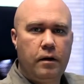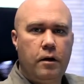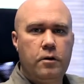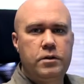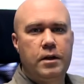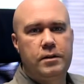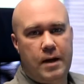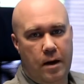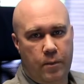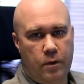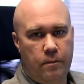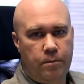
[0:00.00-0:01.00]
Here's an
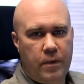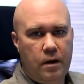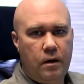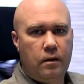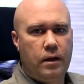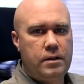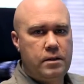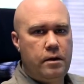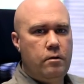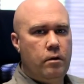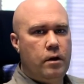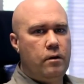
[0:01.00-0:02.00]
example. Let's say
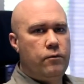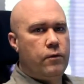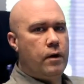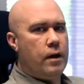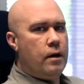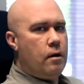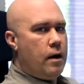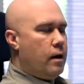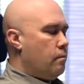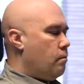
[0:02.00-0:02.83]
you're looking for an internet